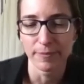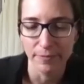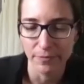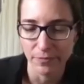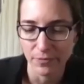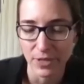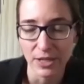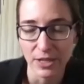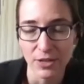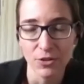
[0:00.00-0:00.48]

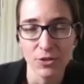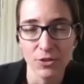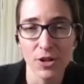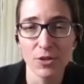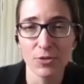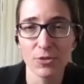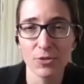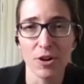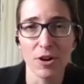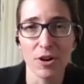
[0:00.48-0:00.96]
take your
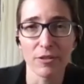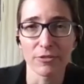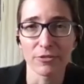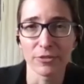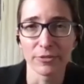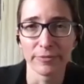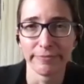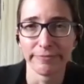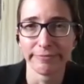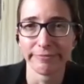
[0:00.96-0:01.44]
clothes off,
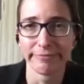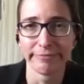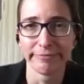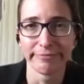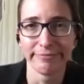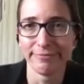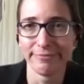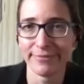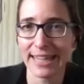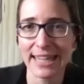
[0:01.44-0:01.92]

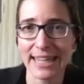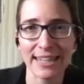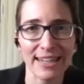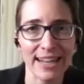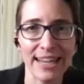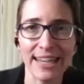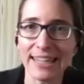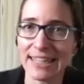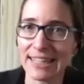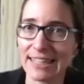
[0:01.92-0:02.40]
get
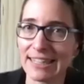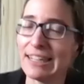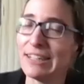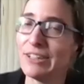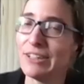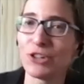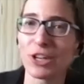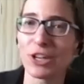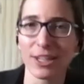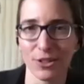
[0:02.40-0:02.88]
naked
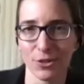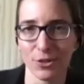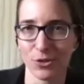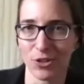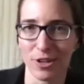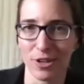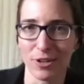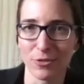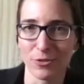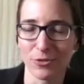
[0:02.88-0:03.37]
and check
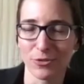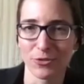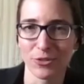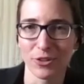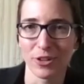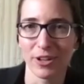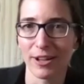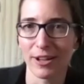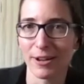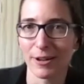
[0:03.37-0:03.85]
yourself
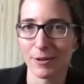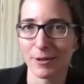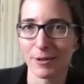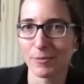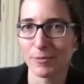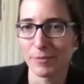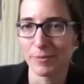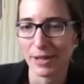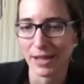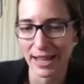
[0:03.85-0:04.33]
um,
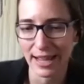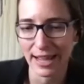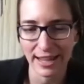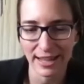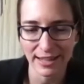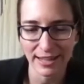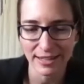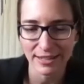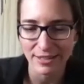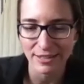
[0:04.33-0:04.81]
hmm.
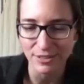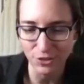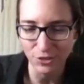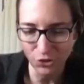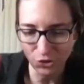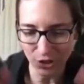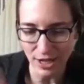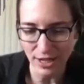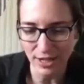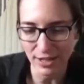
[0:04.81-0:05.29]
and
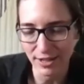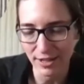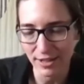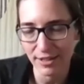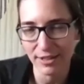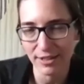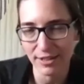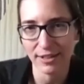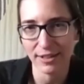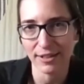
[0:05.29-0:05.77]
check
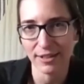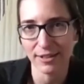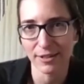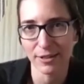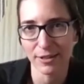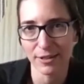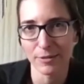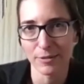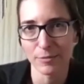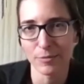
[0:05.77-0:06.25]

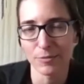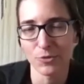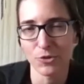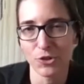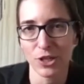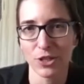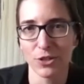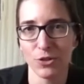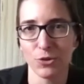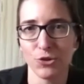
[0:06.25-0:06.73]
um,
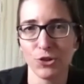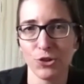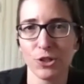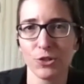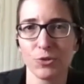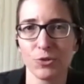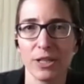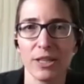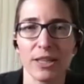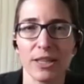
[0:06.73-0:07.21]
check your
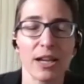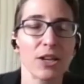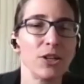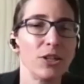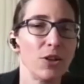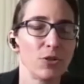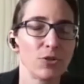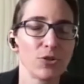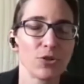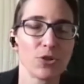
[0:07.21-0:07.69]
children. That could
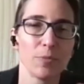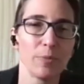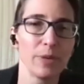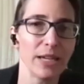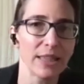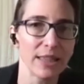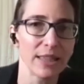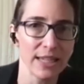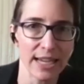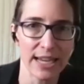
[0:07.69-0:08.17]
also be
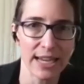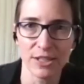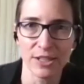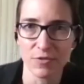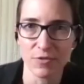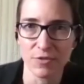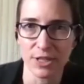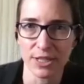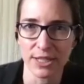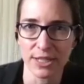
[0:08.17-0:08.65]
at the end
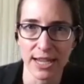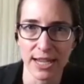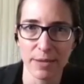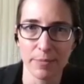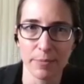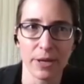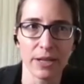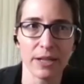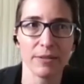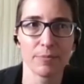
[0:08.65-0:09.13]
of the day,
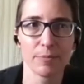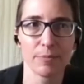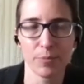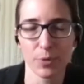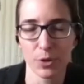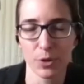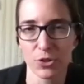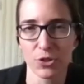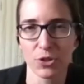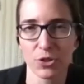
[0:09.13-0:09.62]
but
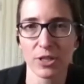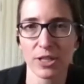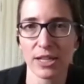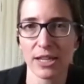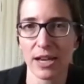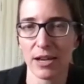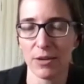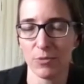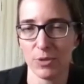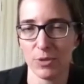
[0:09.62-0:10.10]
personally,
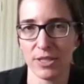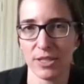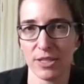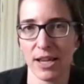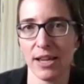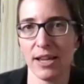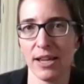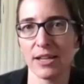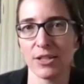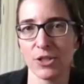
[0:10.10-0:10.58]
I would
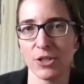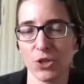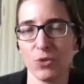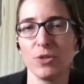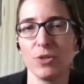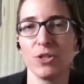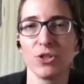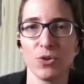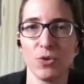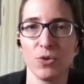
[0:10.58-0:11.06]
say as soon
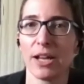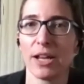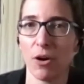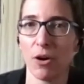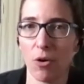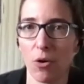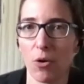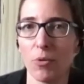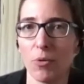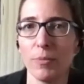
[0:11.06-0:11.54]
as you get
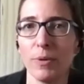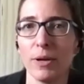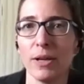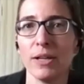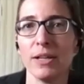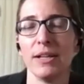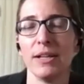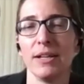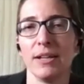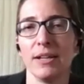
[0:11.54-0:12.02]
home,
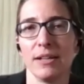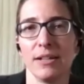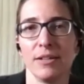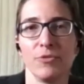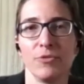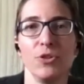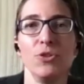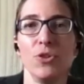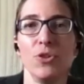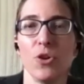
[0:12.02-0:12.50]

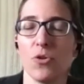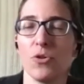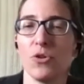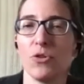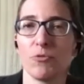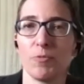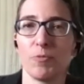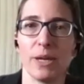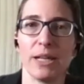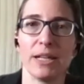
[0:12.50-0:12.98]
if you know
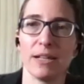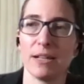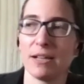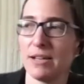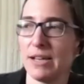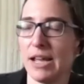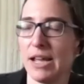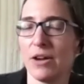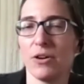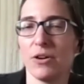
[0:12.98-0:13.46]
you've been in
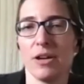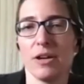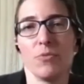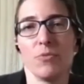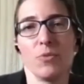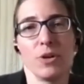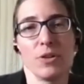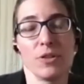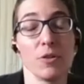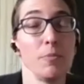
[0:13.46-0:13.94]
an area
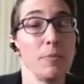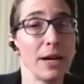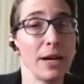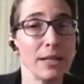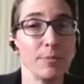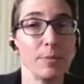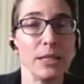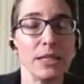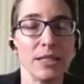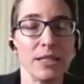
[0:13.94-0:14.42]
where there
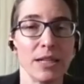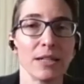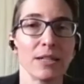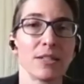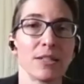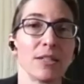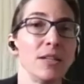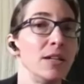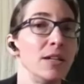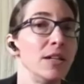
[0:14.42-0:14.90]
might be
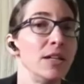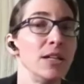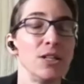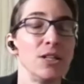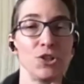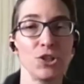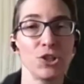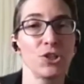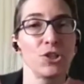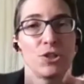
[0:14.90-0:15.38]
ticks,
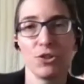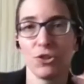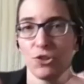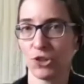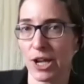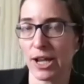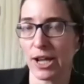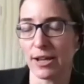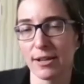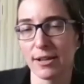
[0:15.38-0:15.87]
just
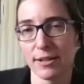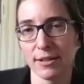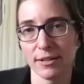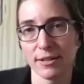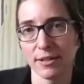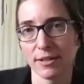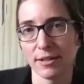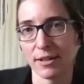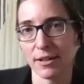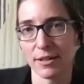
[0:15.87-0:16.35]
check.
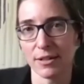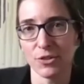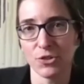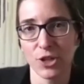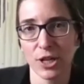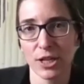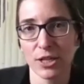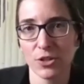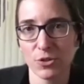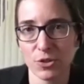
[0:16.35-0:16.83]
Uh,
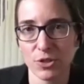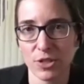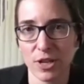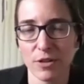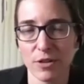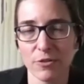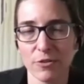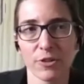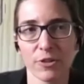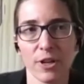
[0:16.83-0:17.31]
check
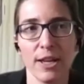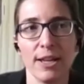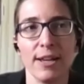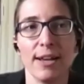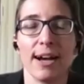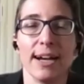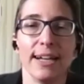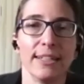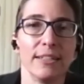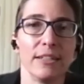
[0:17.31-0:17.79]
yourself.
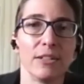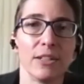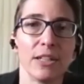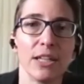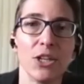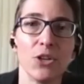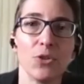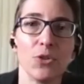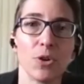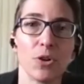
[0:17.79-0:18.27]
Ideally,
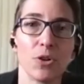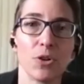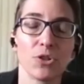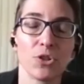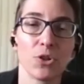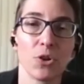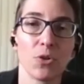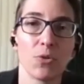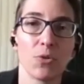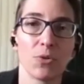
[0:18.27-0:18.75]
you would
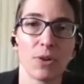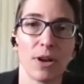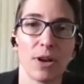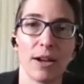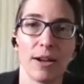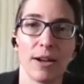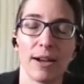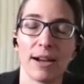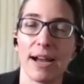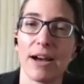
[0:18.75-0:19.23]
also
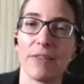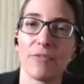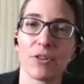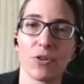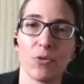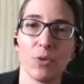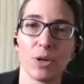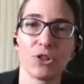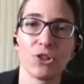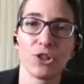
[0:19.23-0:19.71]
uh, have a
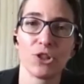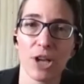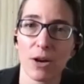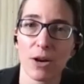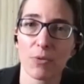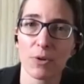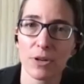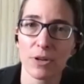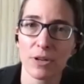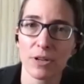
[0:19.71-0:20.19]
quick
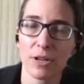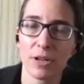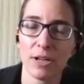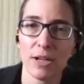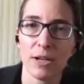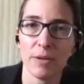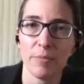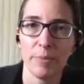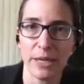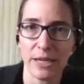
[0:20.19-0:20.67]
shower
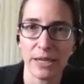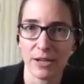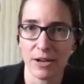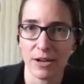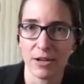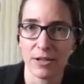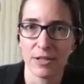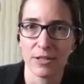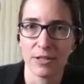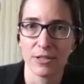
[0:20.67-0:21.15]

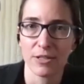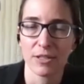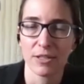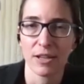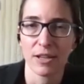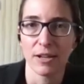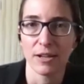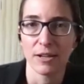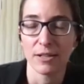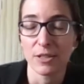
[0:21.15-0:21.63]
because,
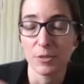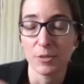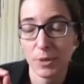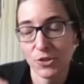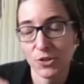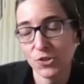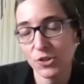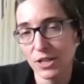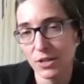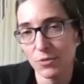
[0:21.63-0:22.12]
uh,
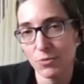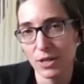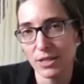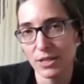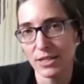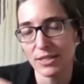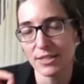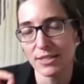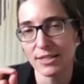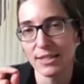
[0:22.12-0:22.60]
especially when
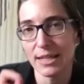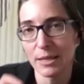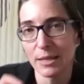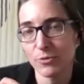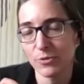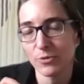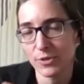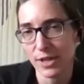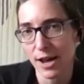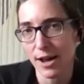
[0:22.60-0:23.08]
it's
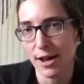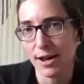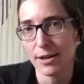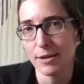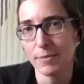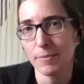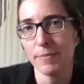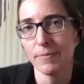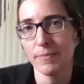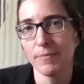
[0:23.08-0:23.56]
nymph
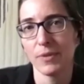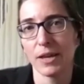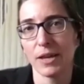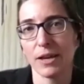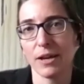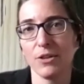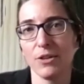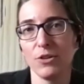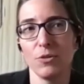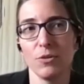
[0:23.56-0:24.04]
time, uh,
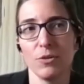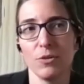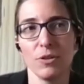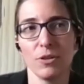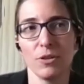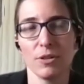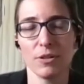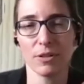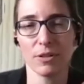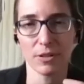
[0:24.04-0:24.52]
you
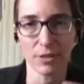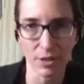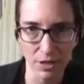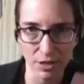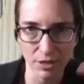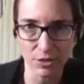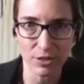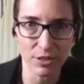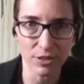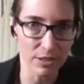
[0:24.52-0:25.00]

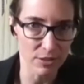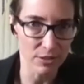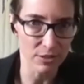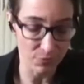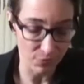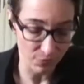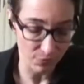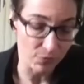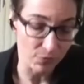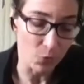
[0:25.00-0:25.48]
uh, it's
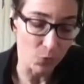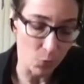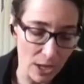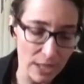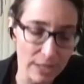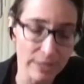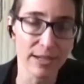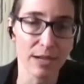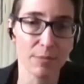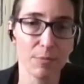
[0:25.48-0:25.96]

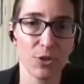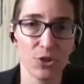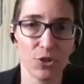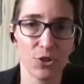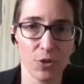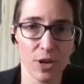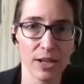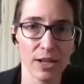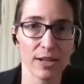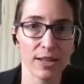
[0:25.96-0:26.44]
well
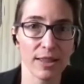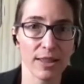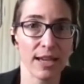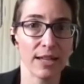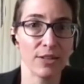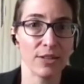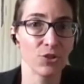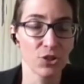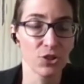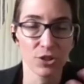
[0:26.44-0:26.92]
demonstrated
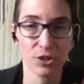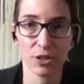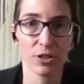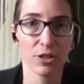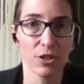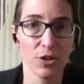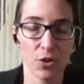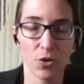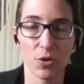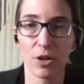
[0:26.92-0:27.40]
that just
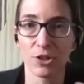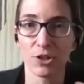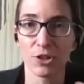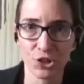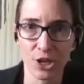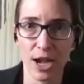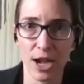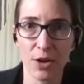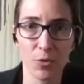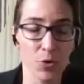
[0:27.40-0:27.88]
you know a
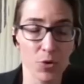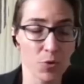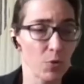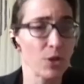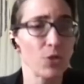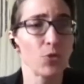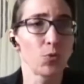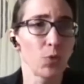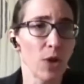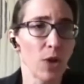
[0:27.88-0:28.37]
shower
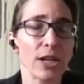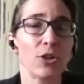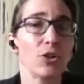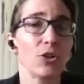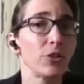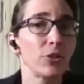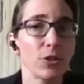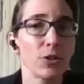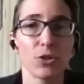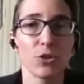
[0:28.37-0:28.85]
with
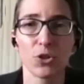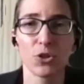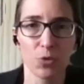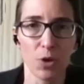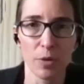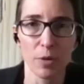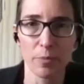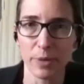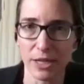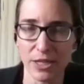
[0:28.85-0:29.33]
regular
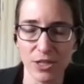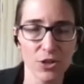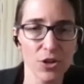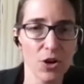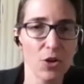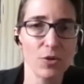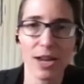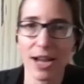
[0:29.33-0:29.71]
scrubbing you don't